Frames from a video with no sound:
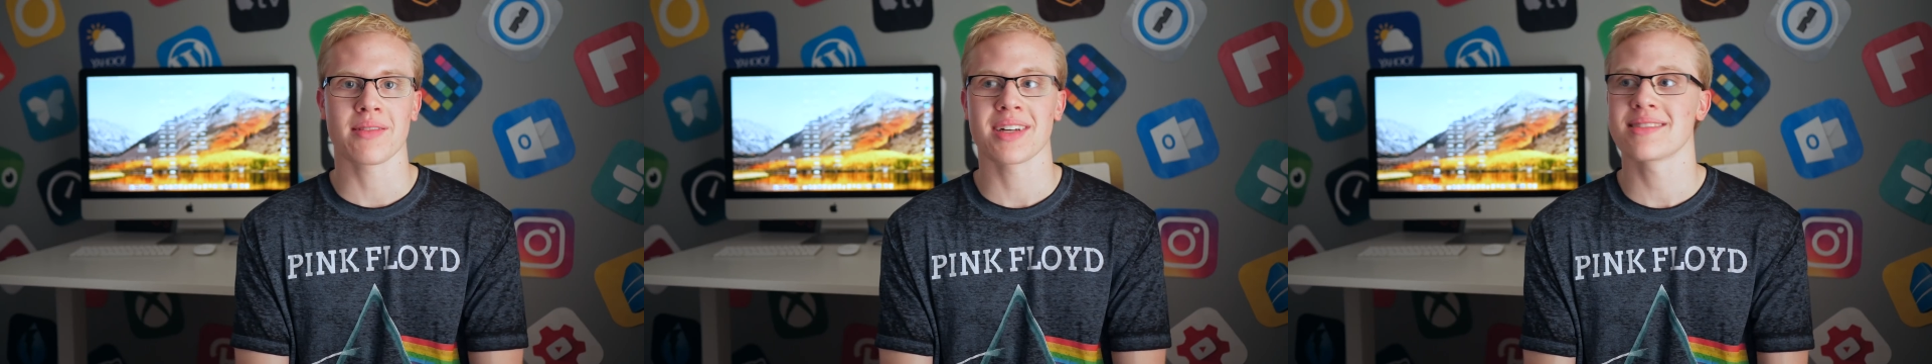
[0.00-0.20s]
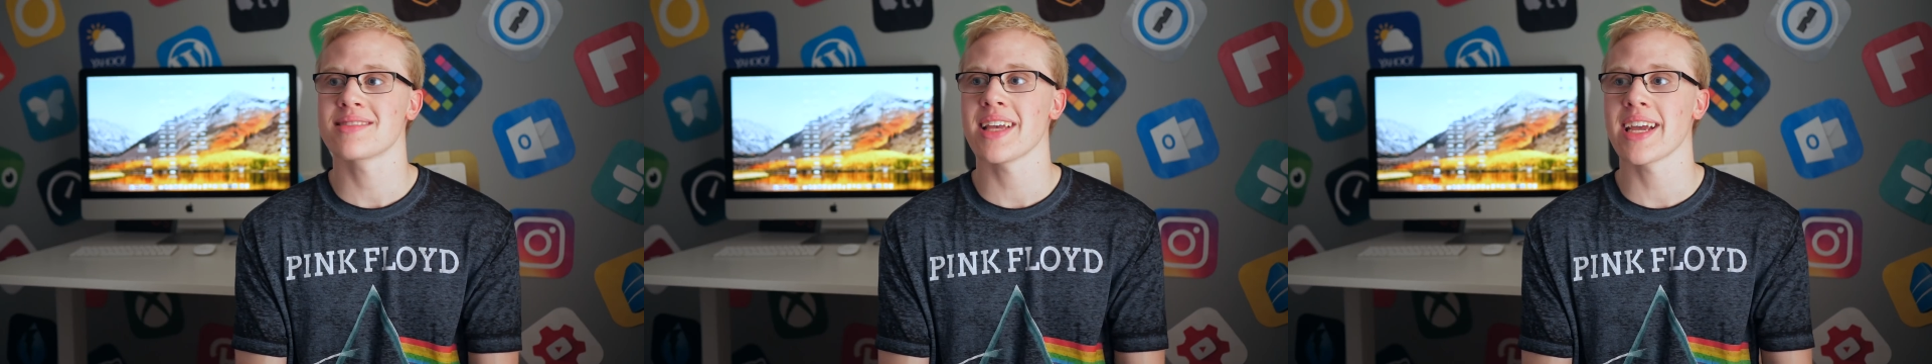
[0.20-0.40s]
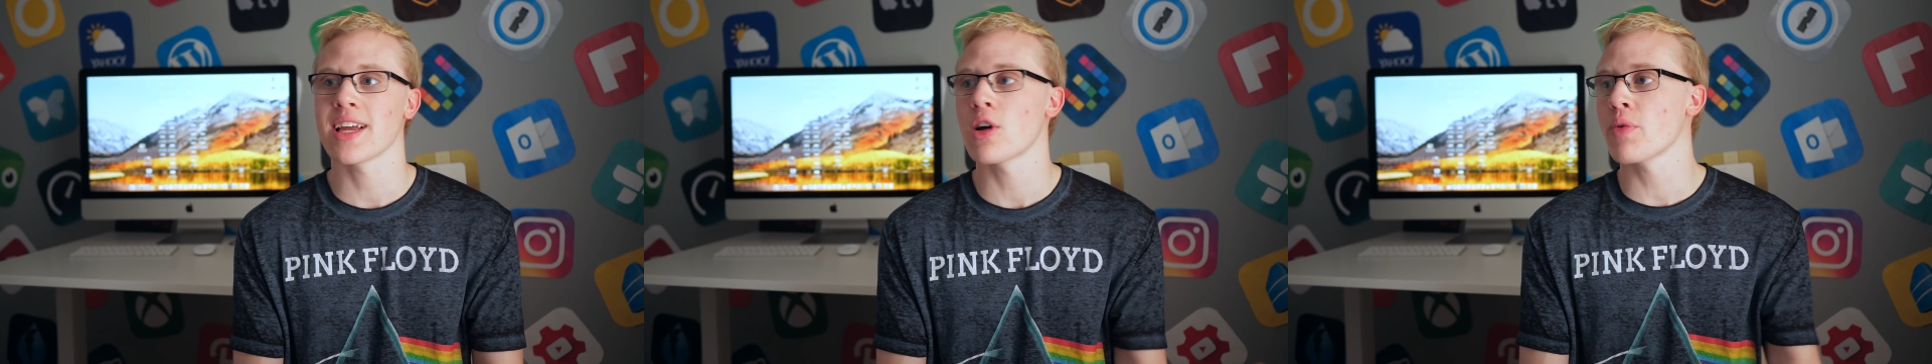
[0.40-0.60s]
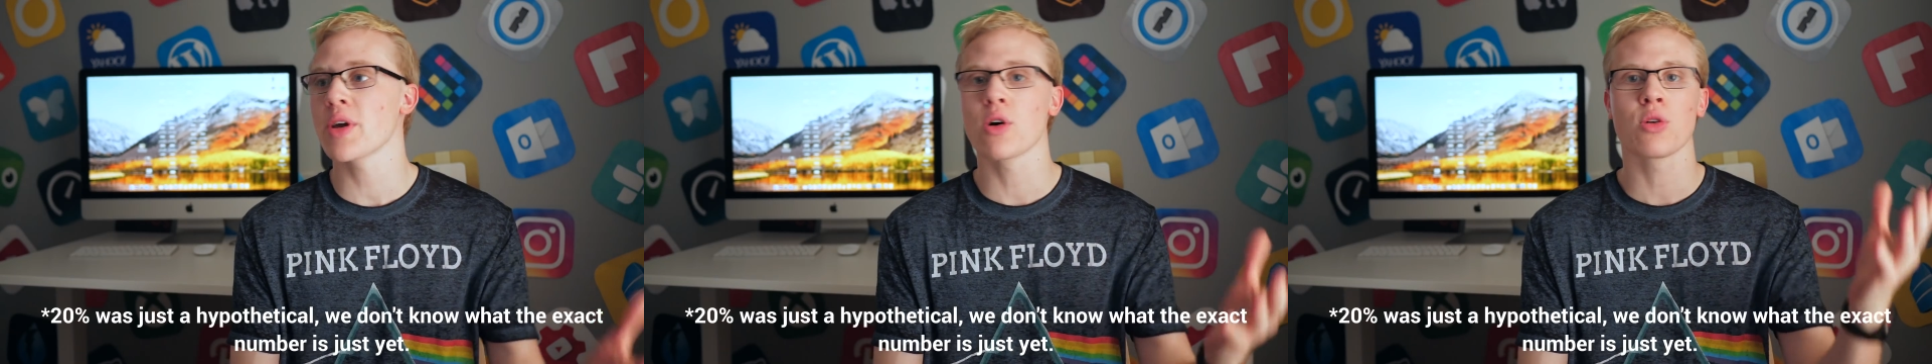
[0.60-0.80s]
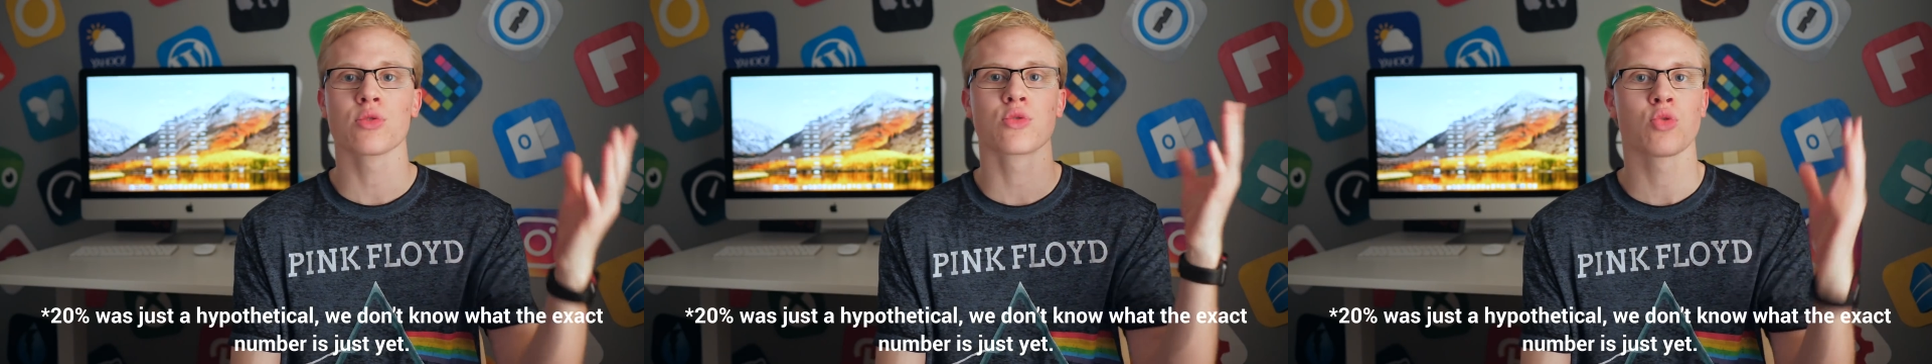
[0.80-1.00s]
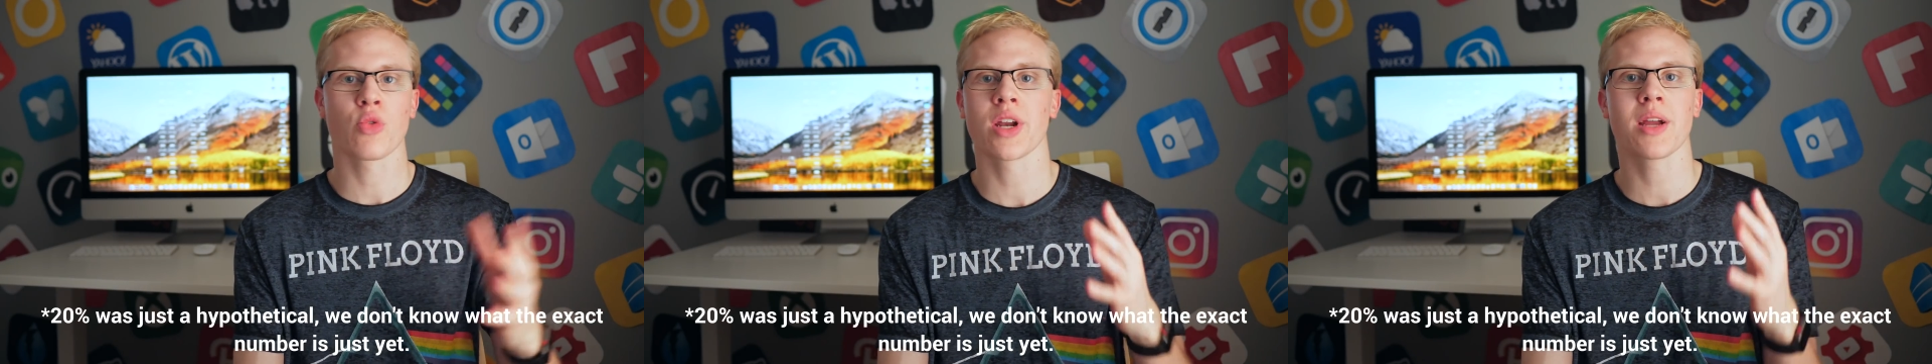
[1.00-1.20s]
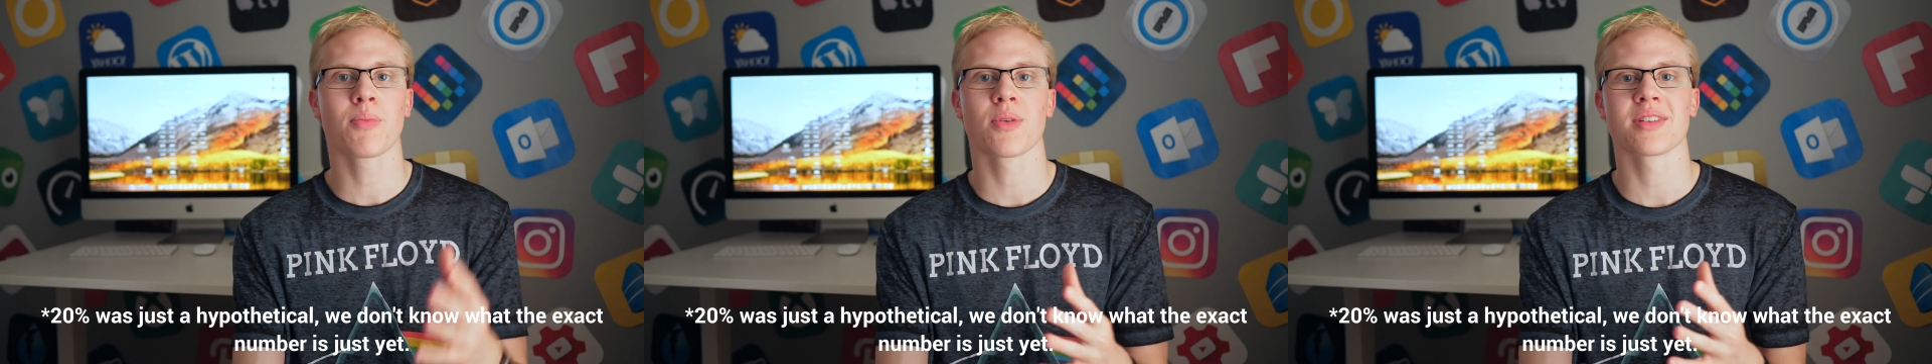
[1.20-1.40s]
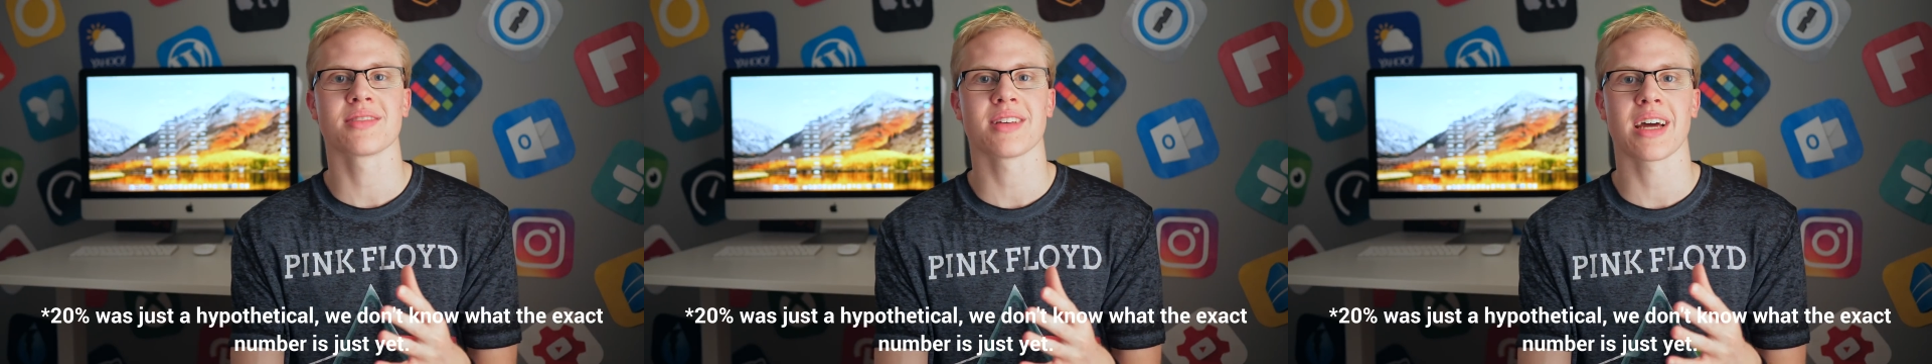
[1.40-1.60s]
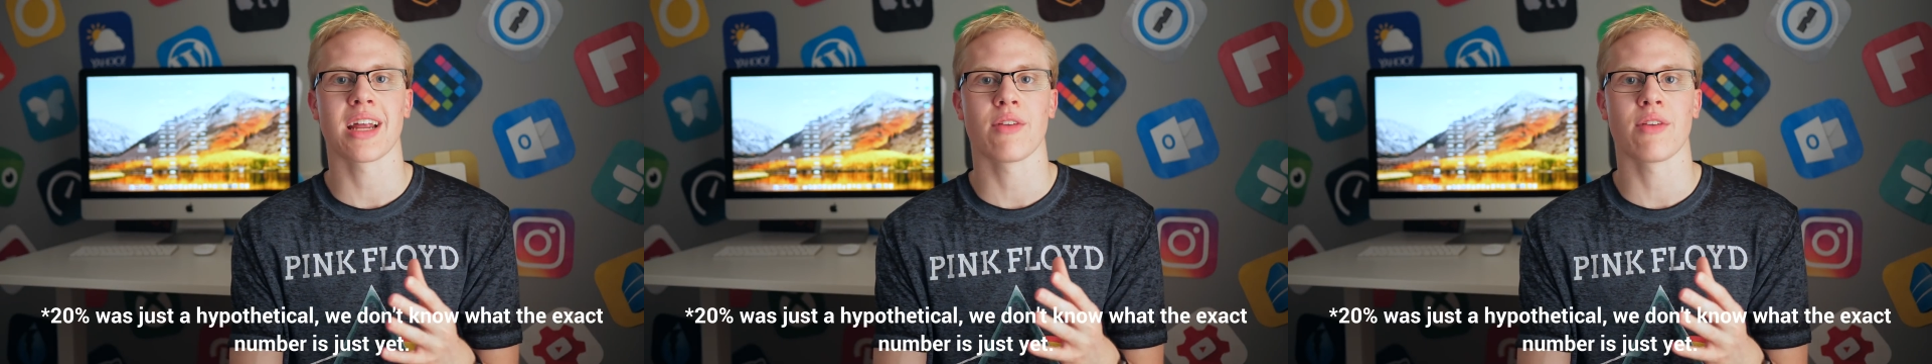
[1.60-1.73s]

let's say it could only hold 20%